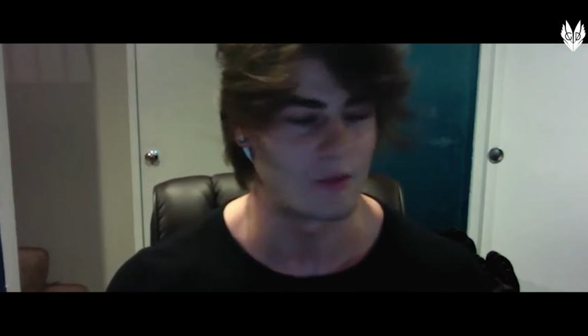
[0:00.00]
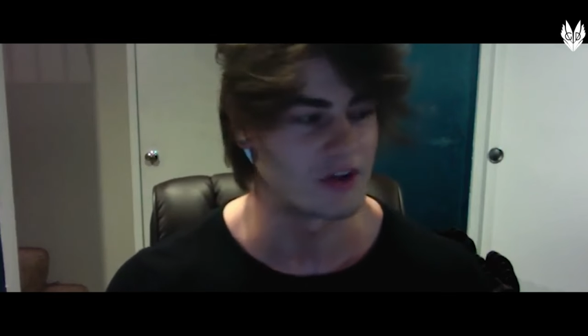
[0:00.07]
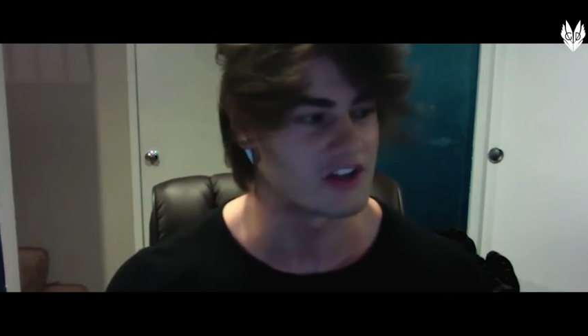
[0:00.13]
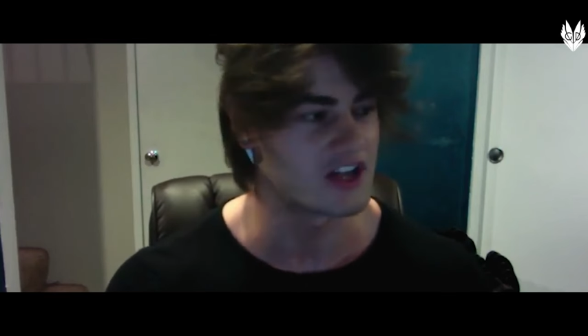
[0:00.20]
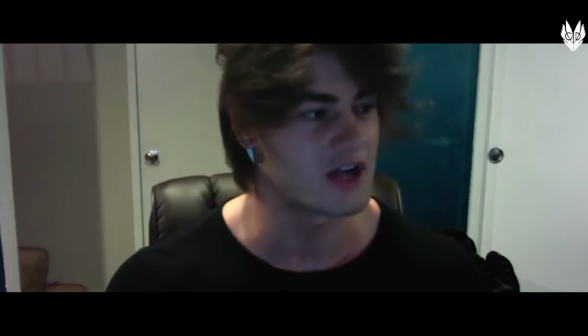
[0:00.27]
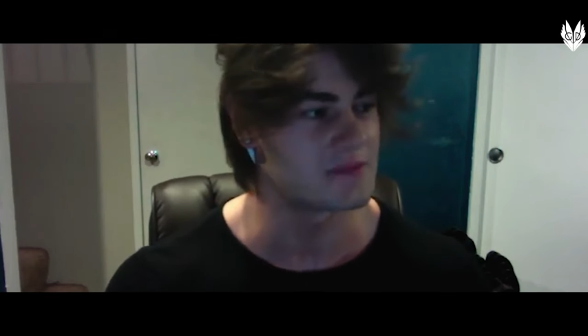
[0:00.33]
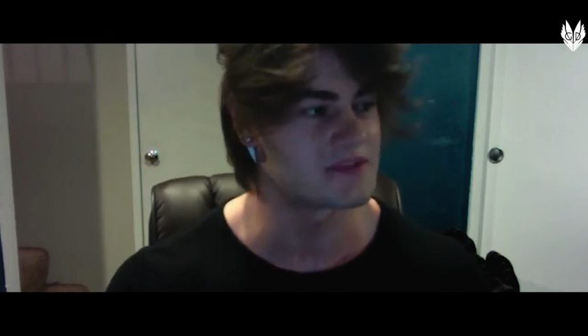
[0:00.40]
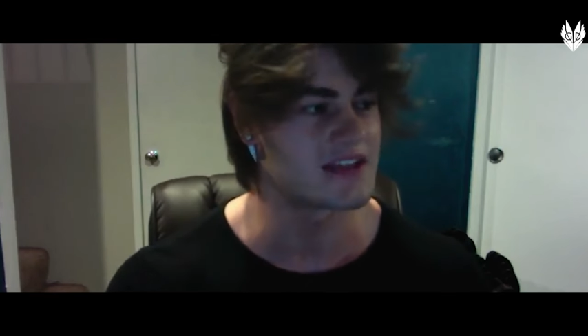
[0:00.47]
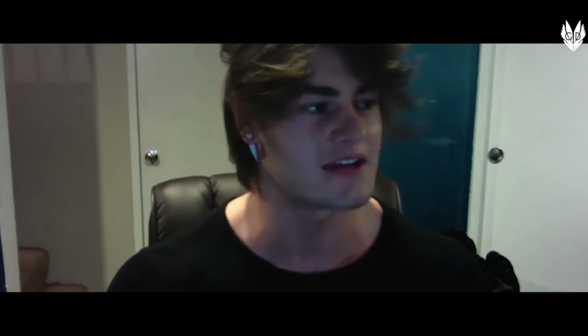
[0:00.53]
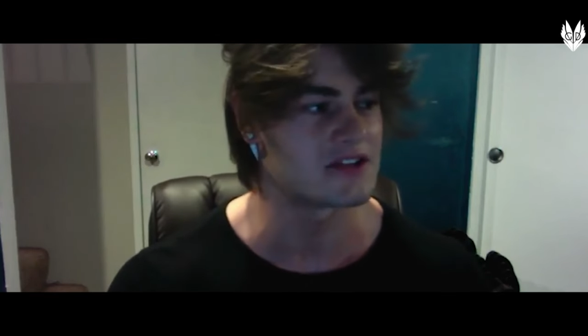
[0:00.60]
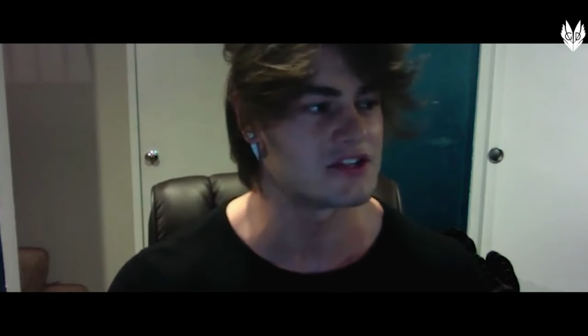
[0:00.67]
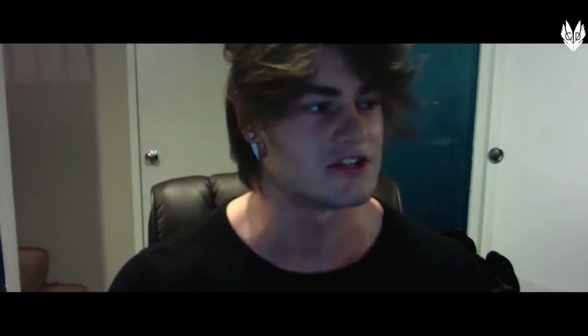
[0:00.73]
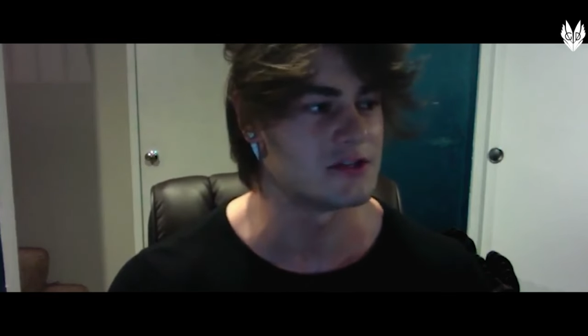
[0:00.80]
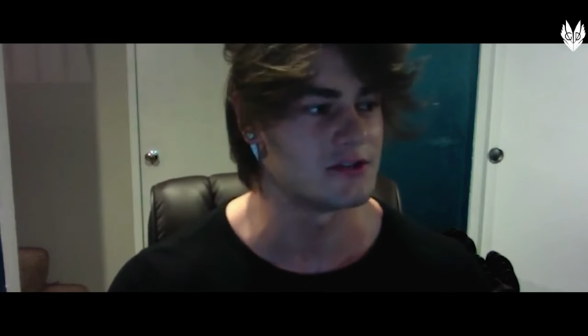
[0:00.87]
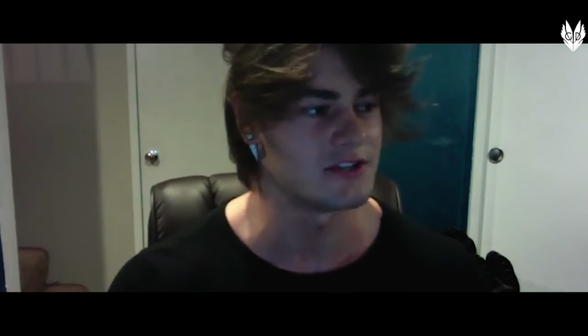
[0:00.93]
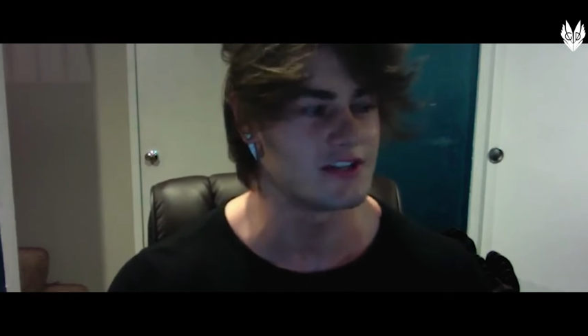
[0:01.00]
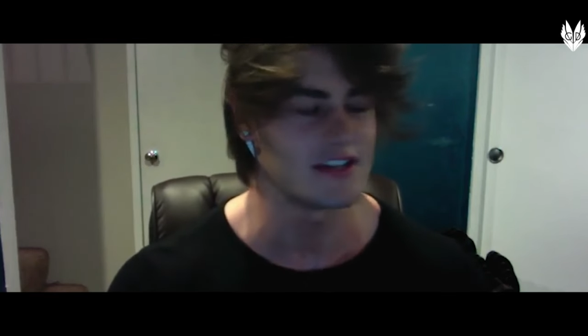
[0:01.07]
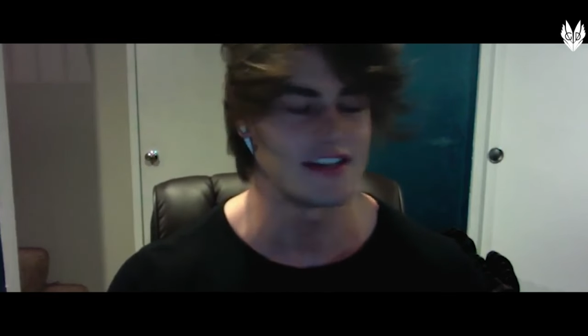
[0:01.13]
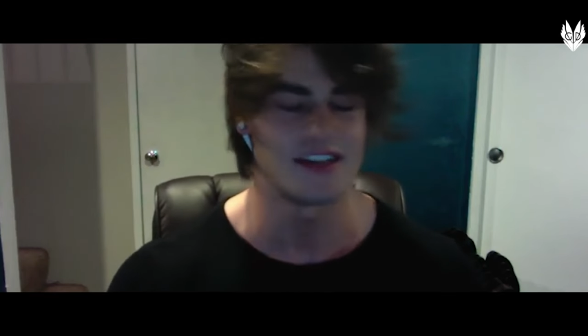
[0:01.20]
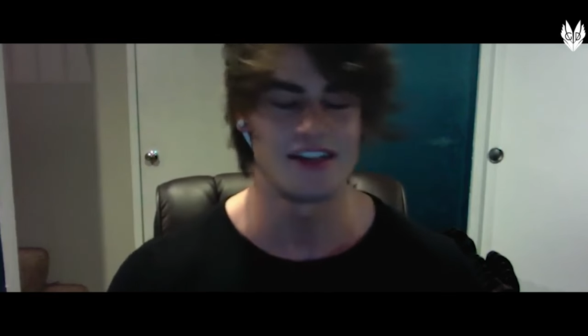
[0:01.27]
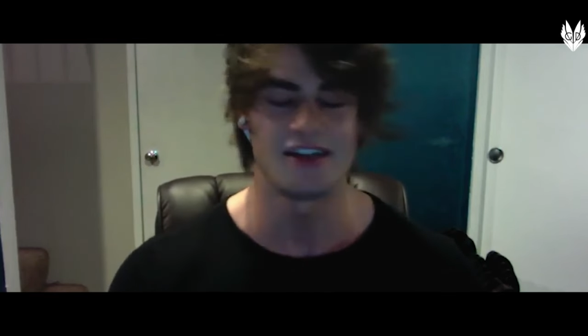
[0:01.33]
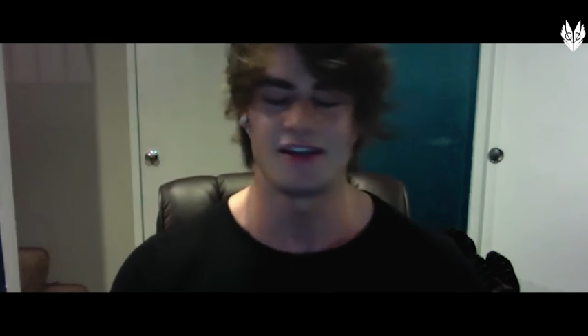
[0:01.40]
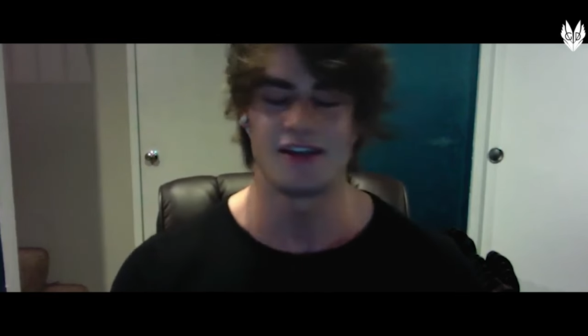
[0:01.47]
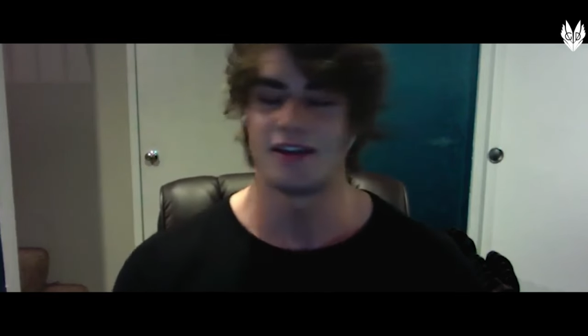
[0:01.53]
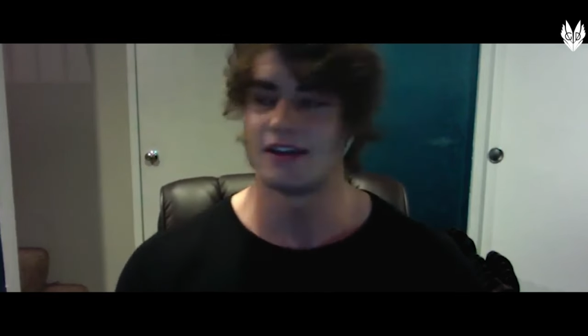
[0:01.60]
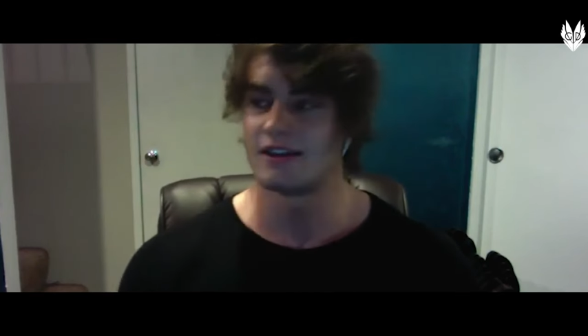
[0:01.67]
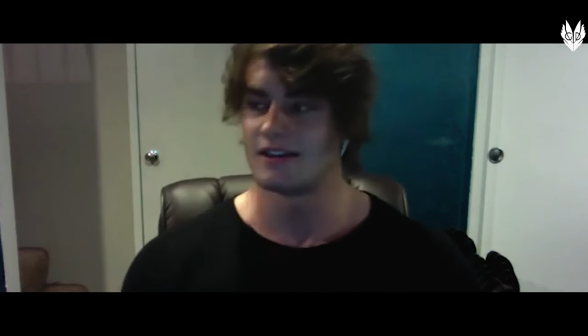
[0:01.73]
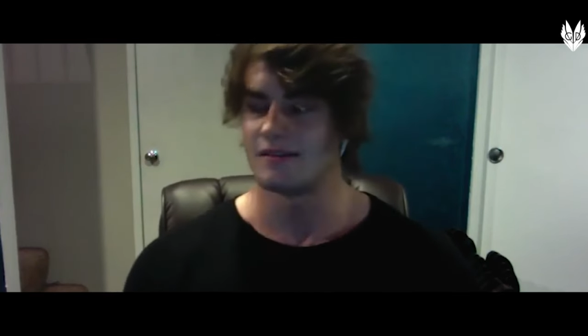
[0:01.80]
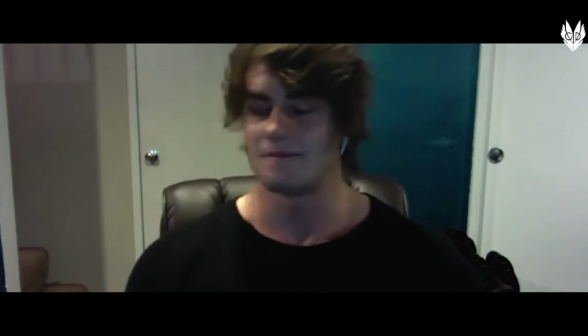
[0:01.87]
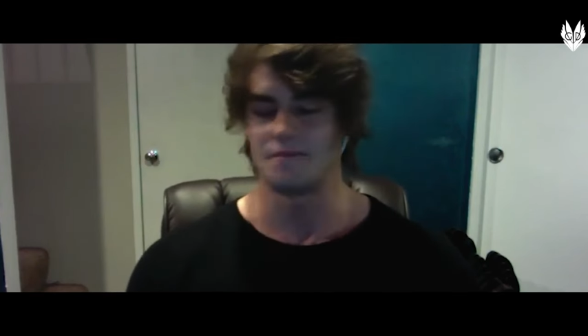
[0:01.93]
when it comes down to it,
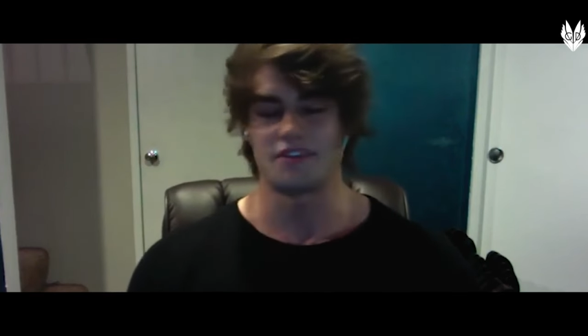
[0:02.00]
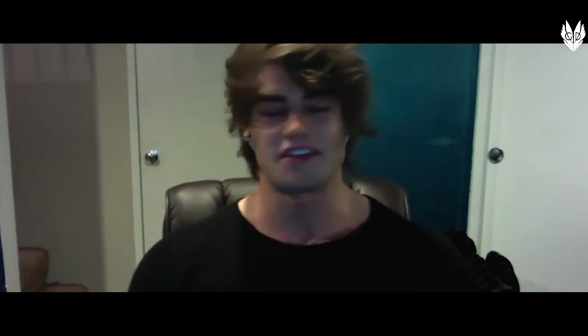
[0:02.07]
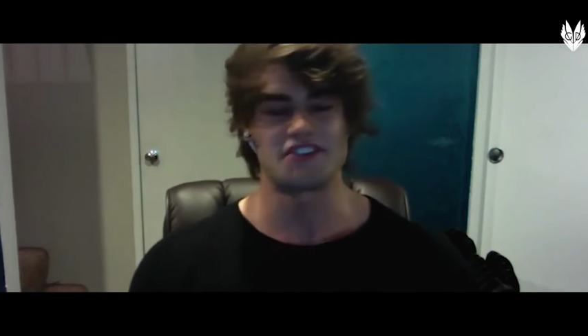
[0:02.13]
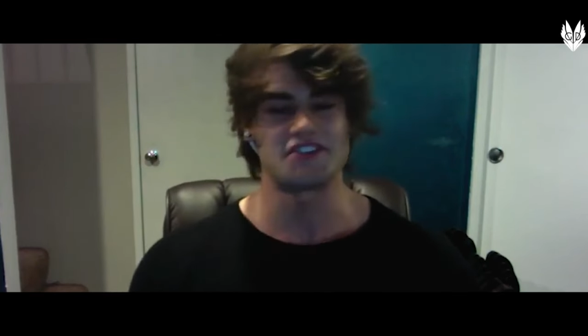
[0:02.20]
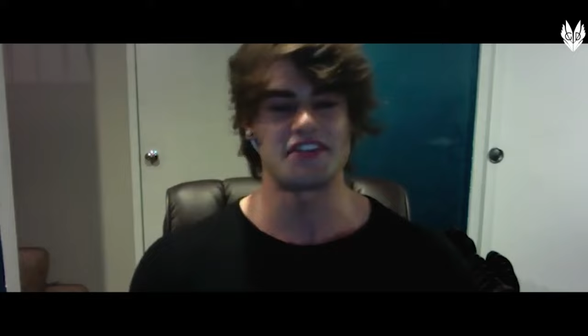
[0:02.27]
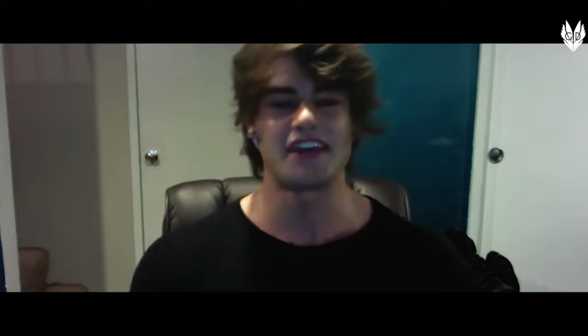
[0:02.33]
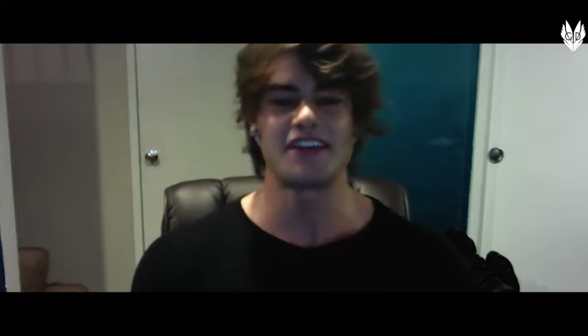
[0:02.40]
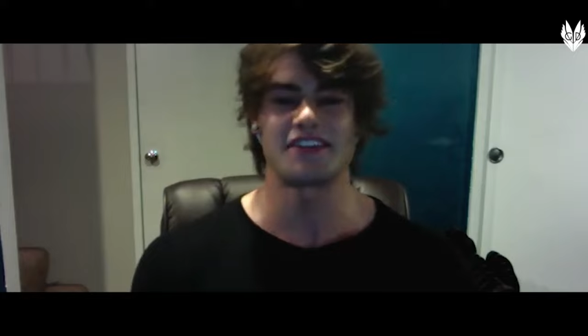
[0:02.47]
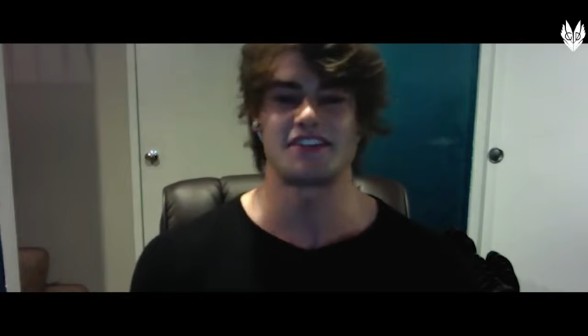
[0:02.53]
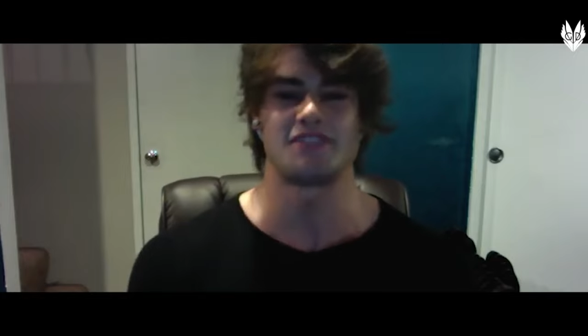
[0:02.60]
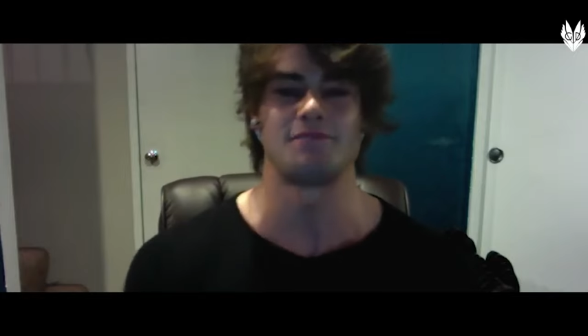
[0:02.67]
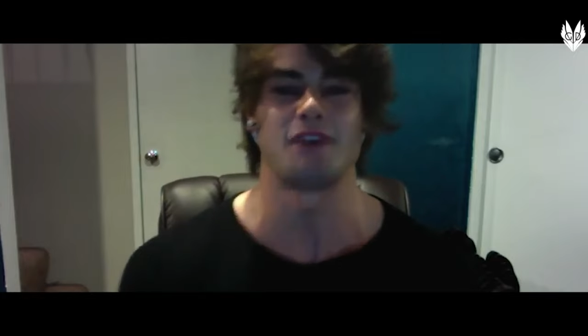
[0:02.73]
aesthetics is